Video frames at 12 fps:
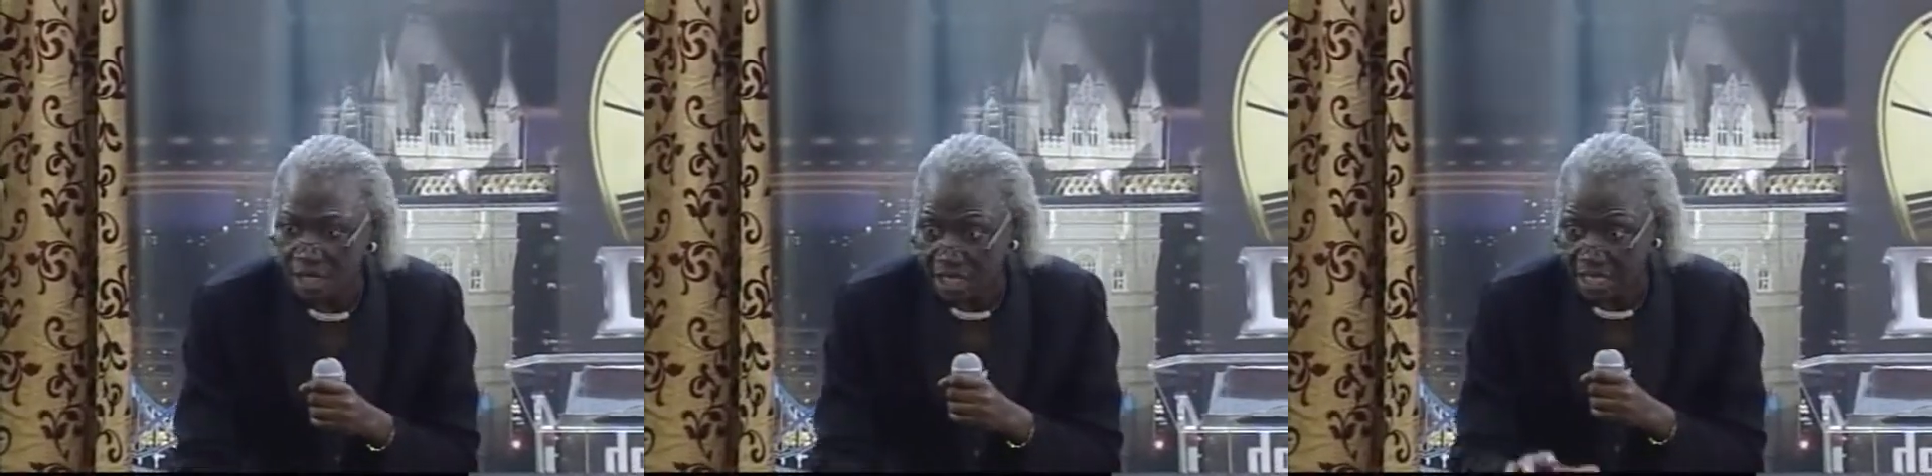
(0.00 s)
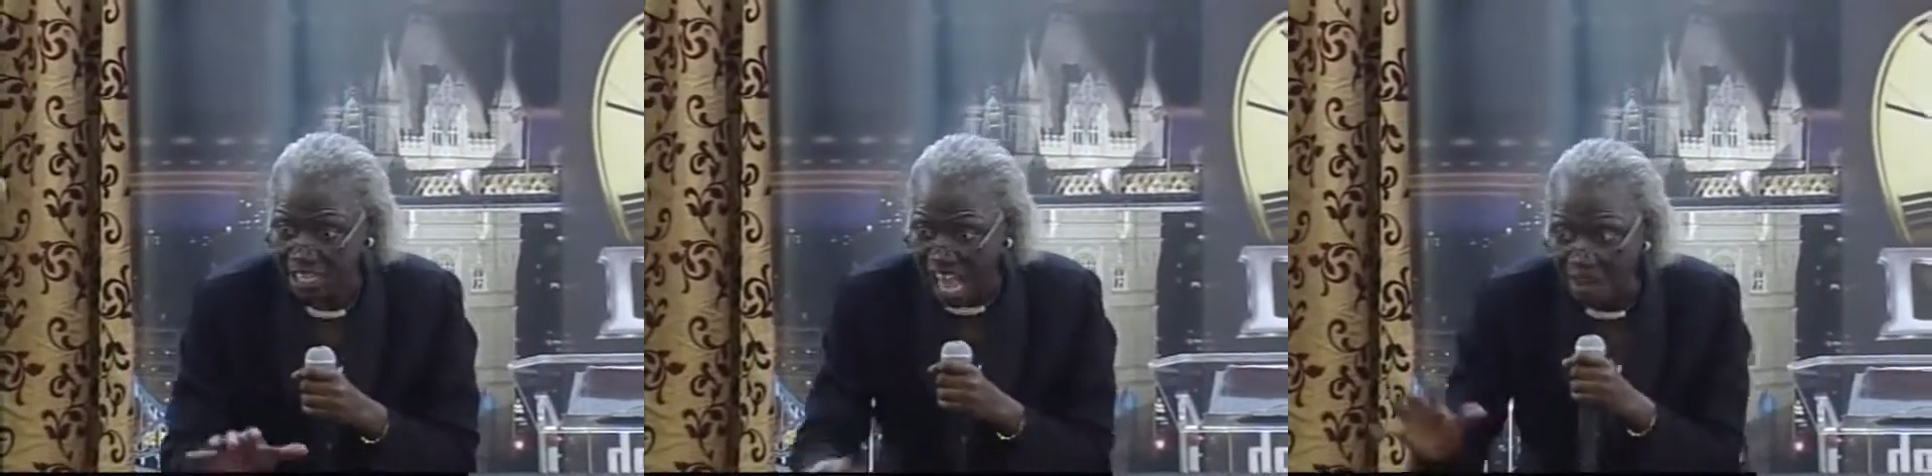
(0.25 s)

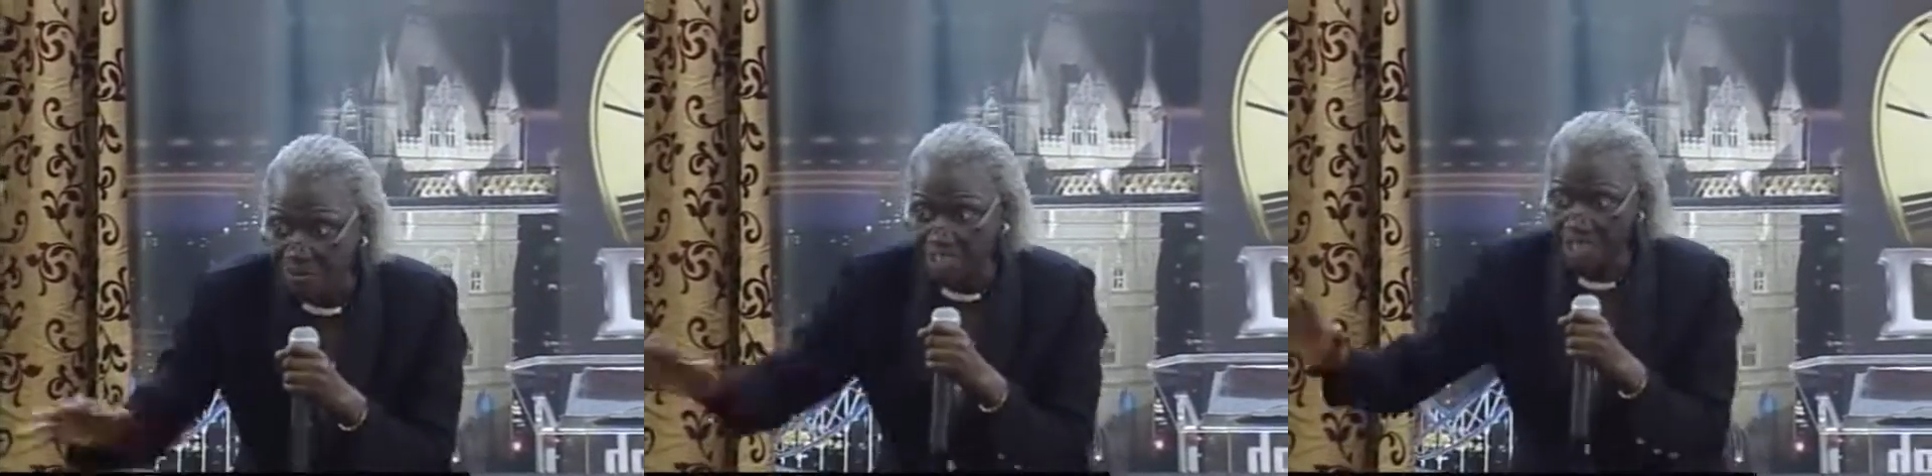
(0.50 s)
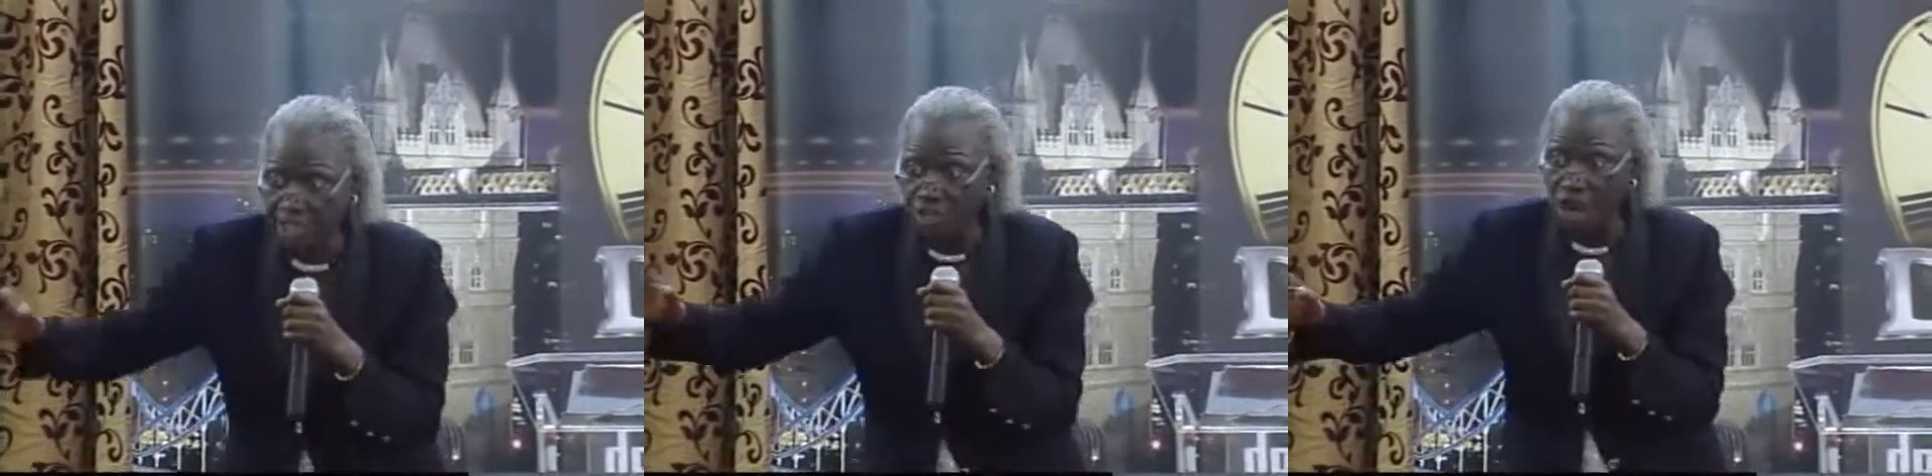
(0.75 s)
In
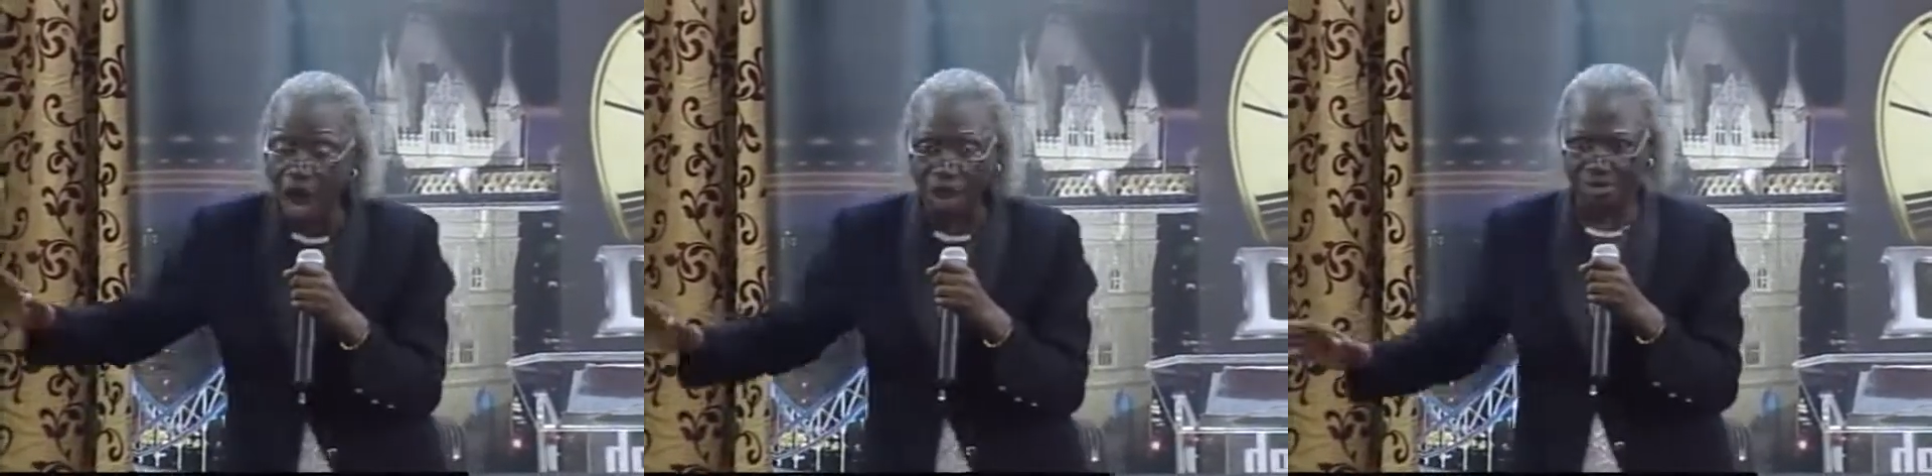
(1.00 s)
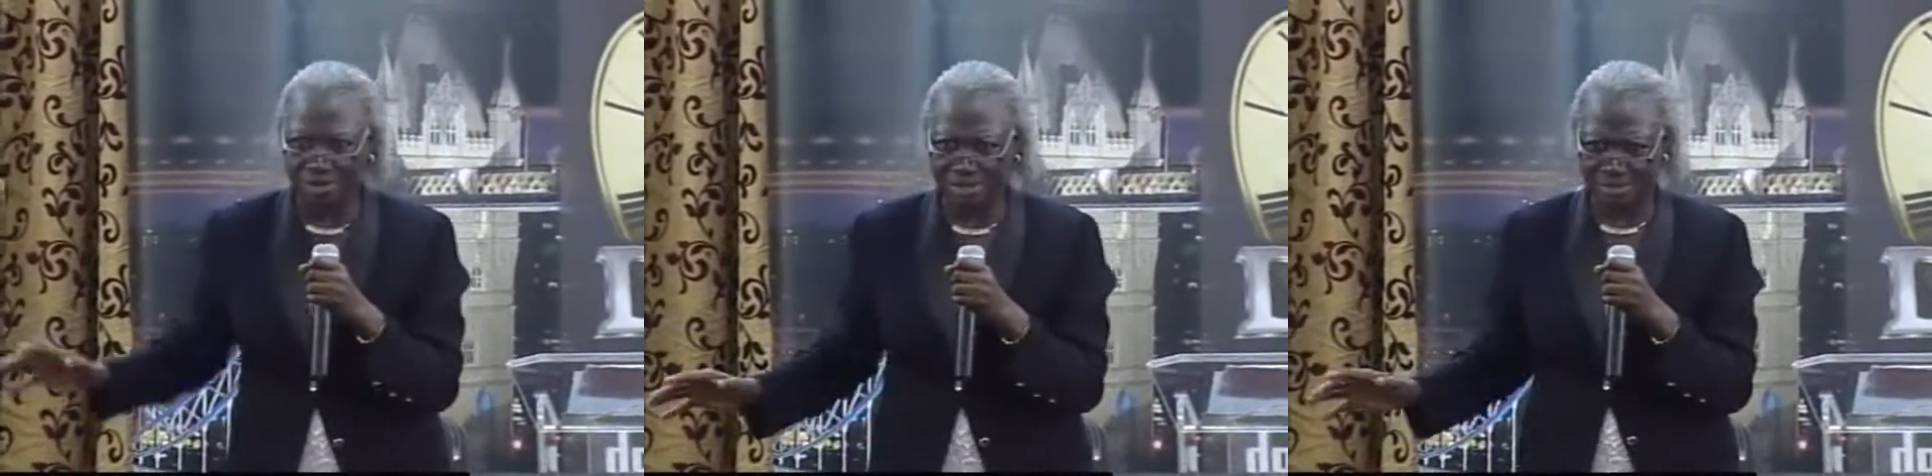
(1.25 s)
everything he does,
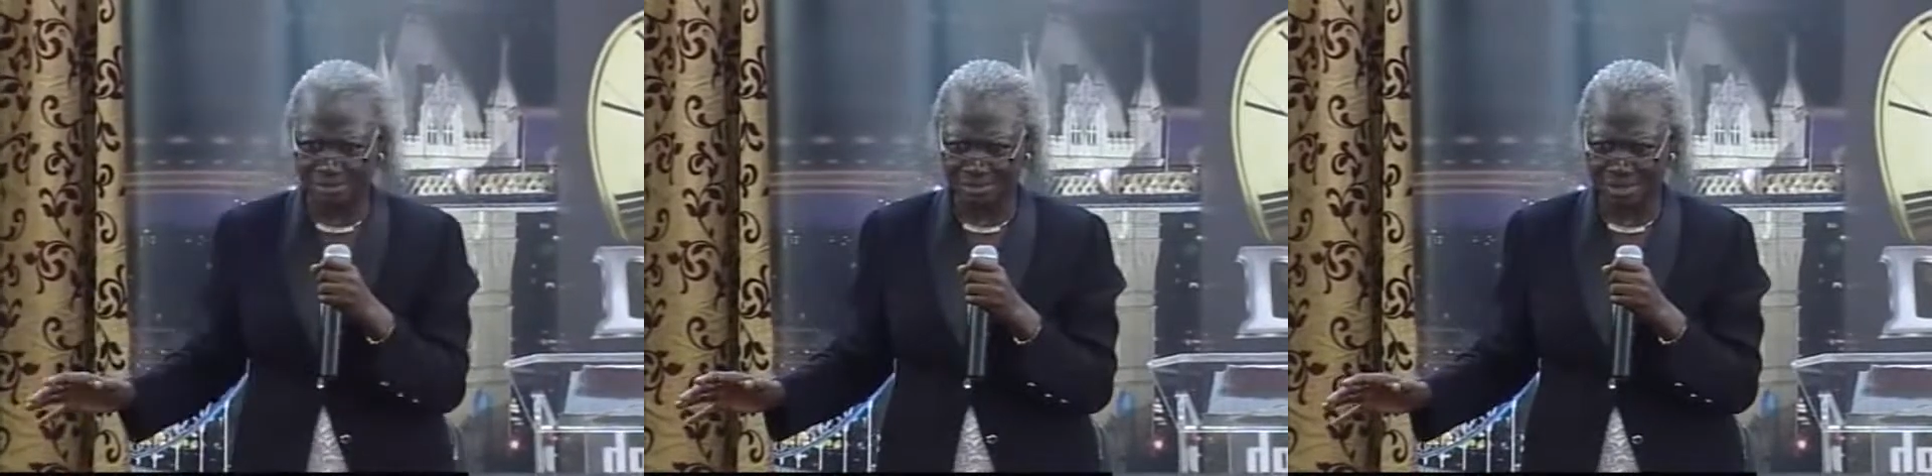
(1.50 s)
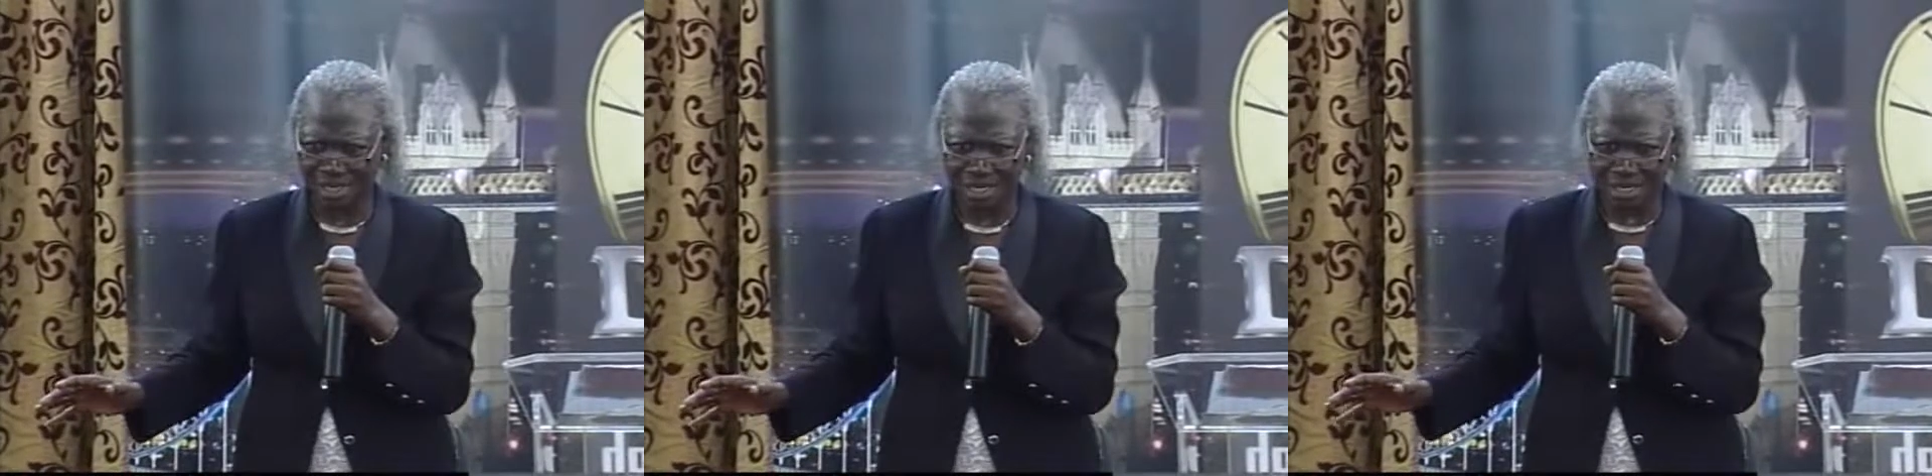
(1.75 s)

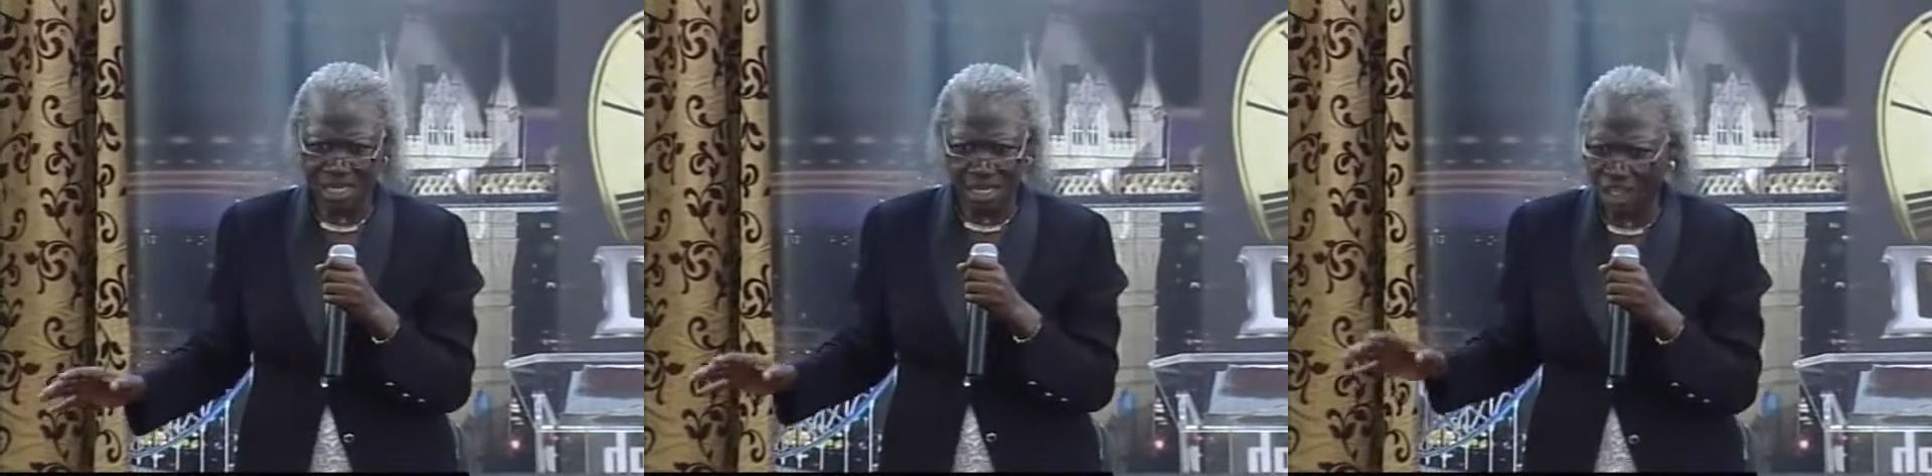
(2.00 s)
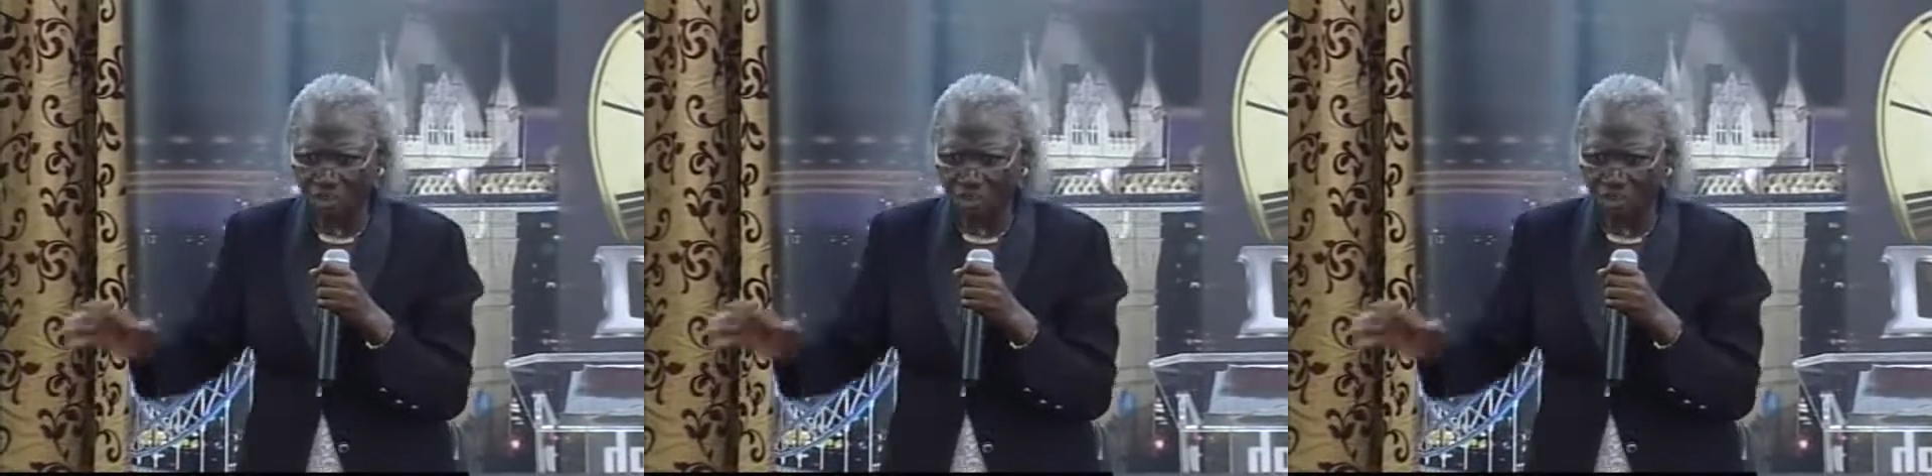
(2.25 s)
it